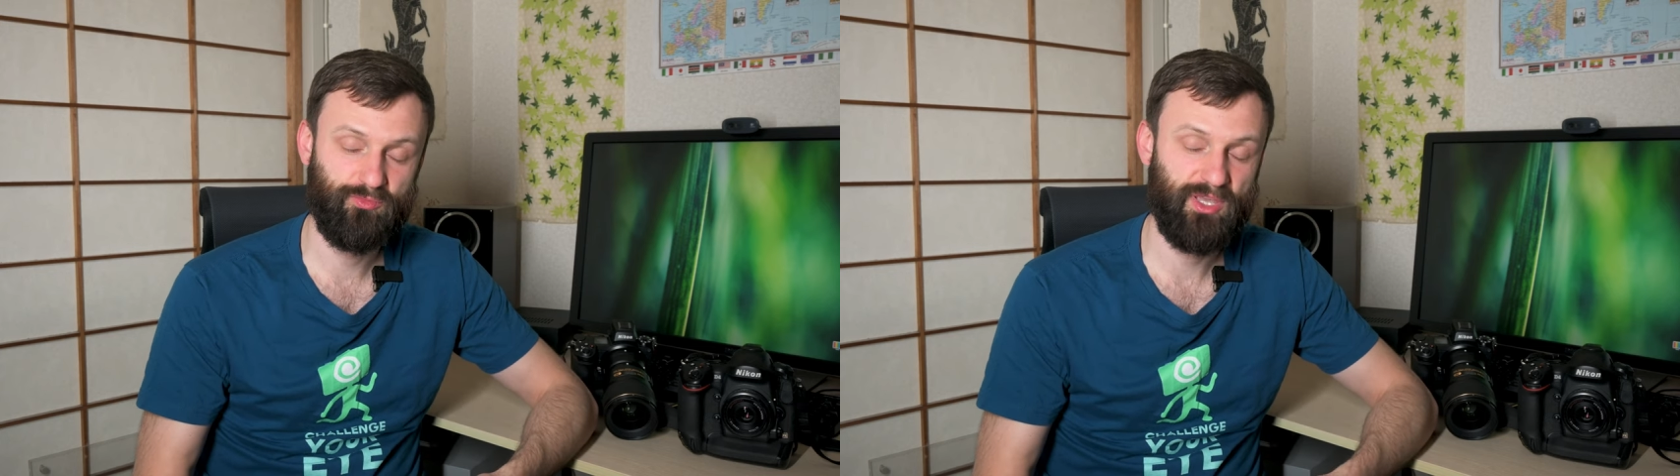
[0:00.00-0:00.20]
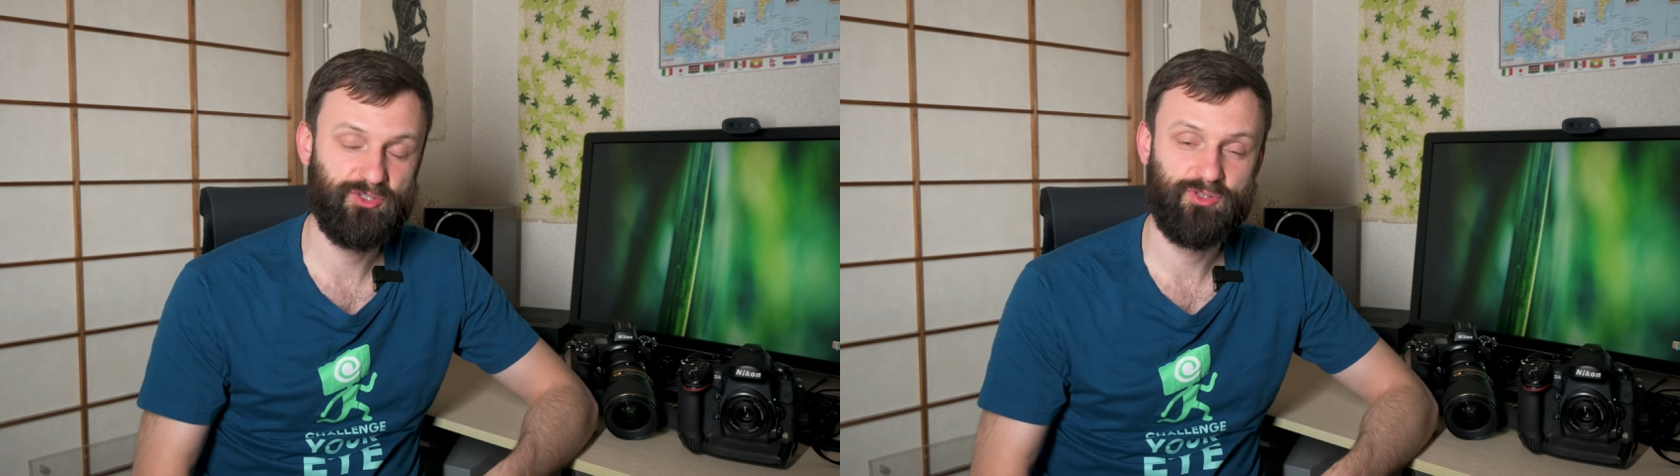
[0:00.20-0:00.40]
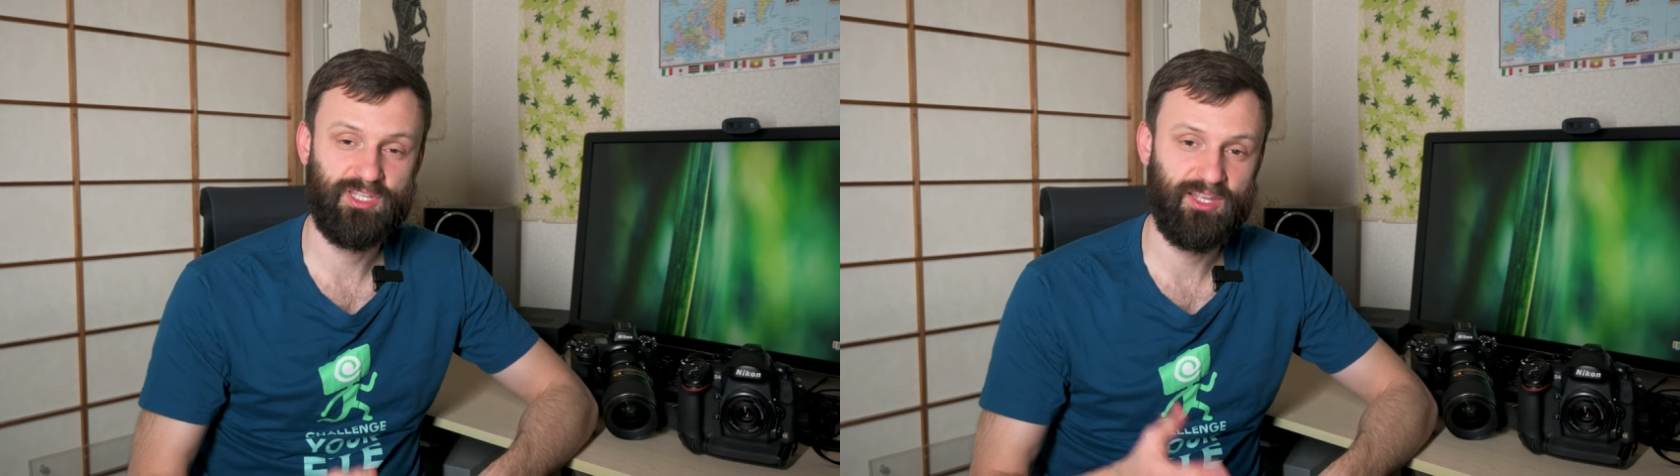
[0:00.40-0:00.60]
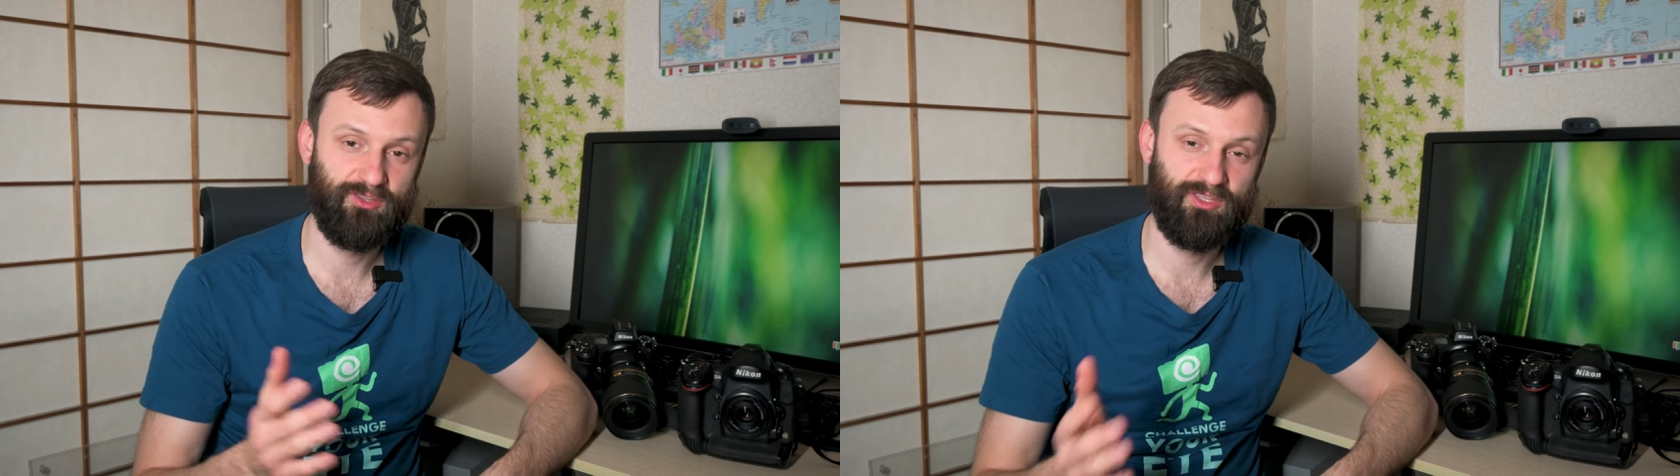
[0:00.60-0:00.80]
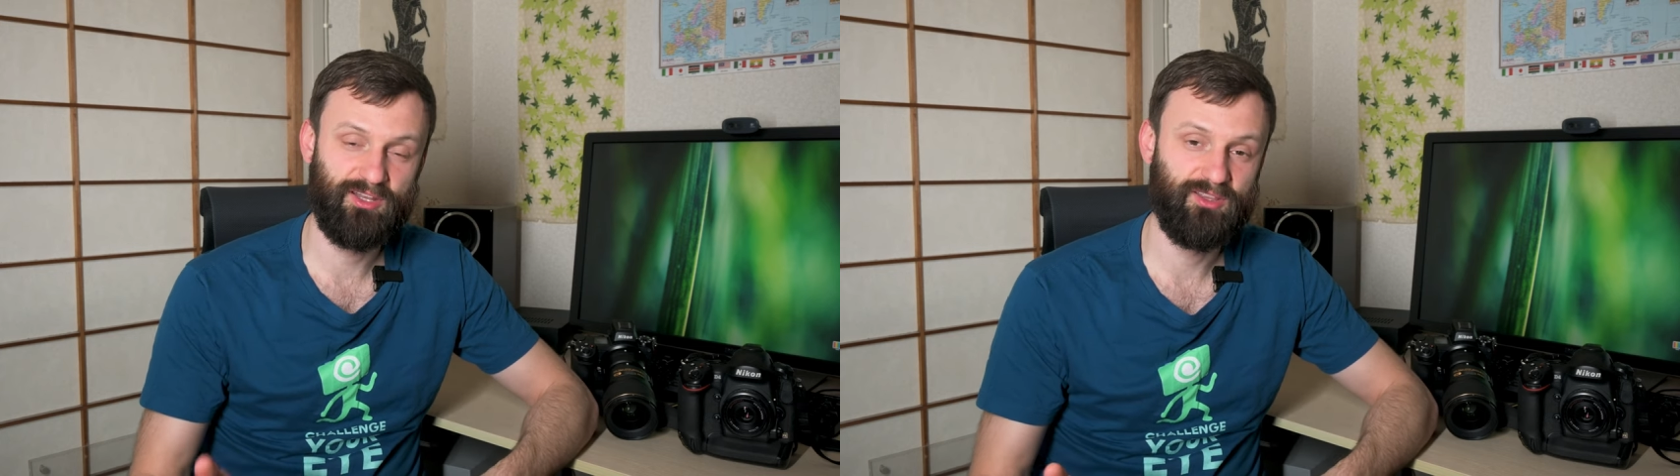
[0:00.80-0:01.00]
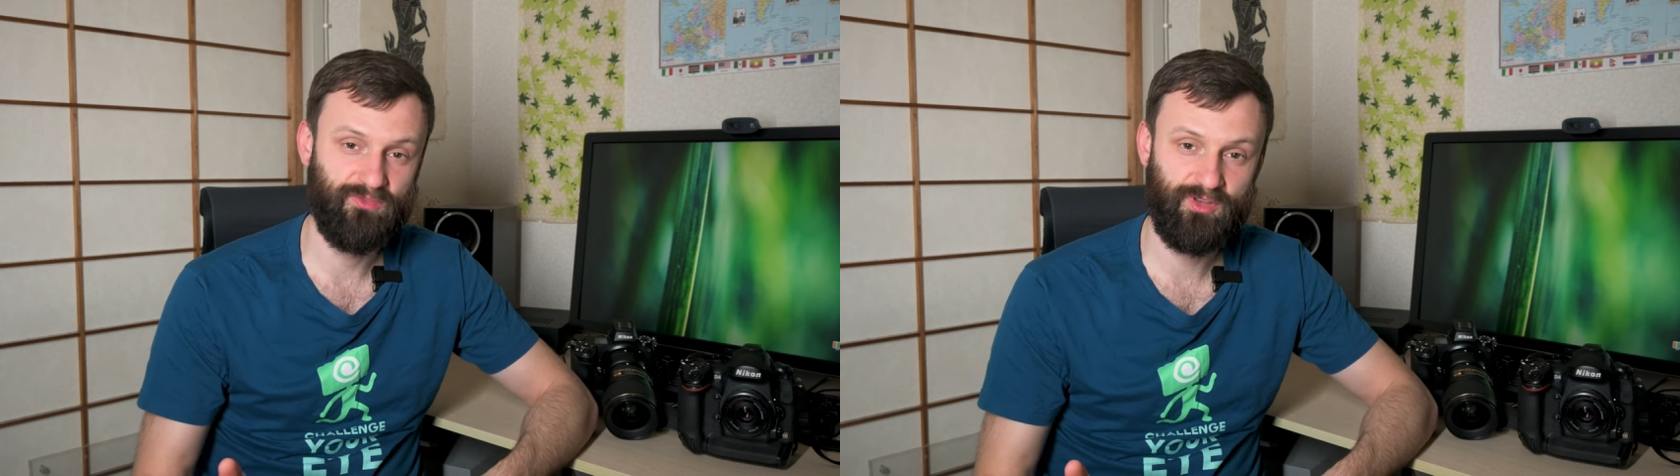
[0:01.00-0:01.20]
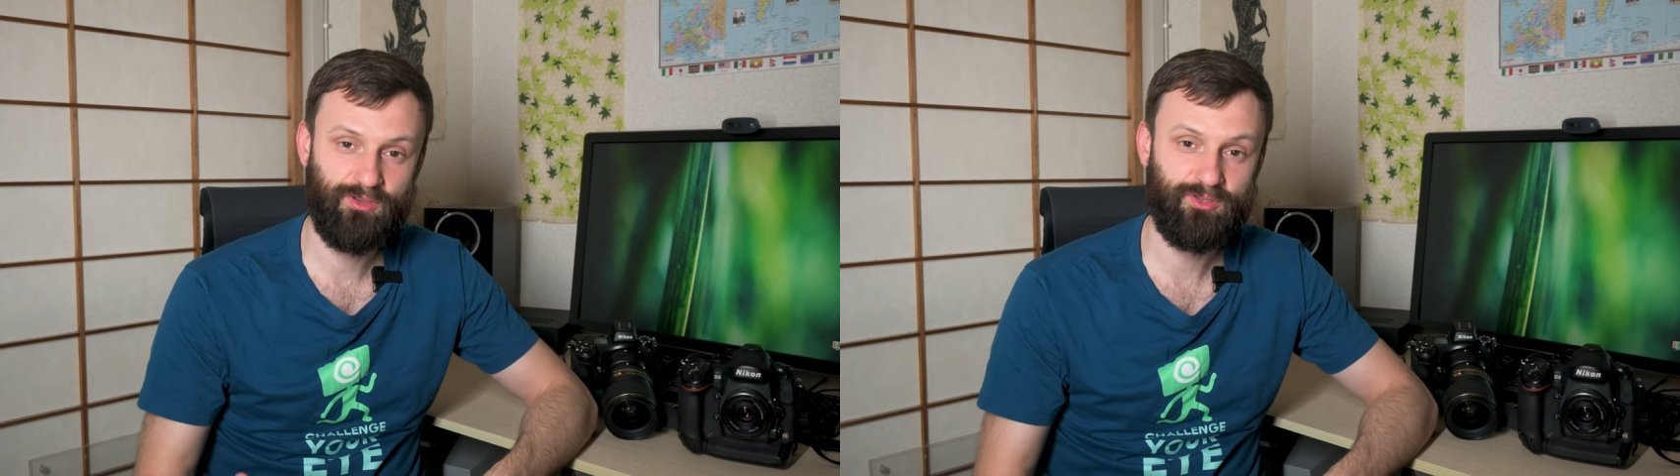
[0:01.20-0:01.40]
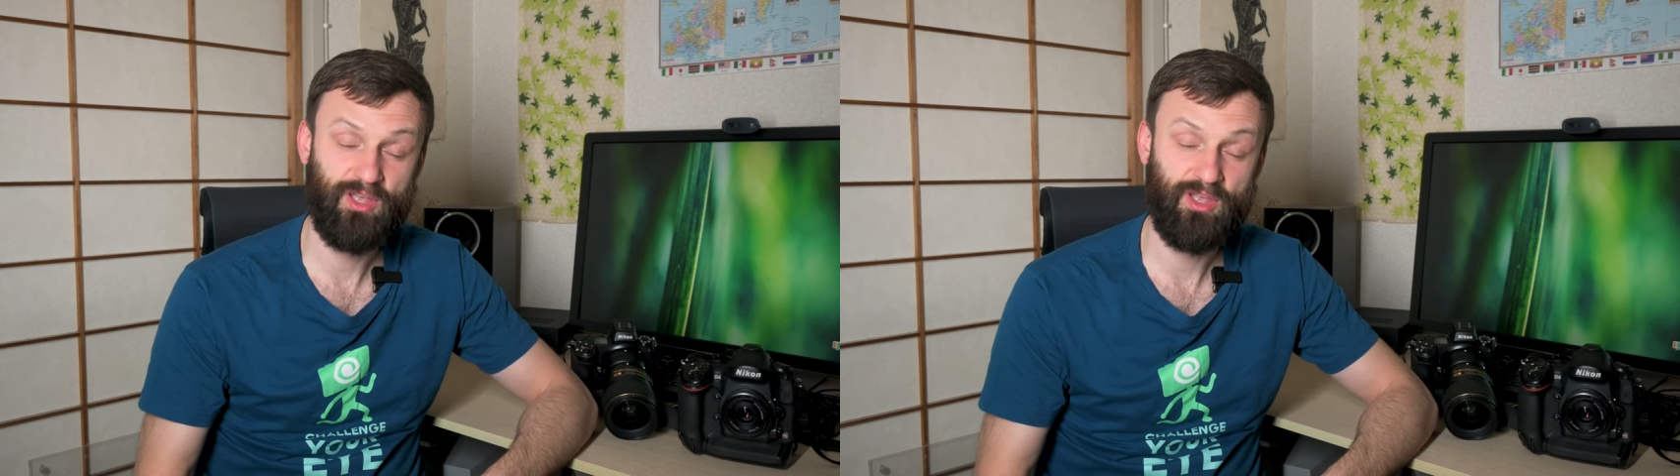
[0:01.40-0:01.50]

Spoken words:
who makes you stay till the end of the video,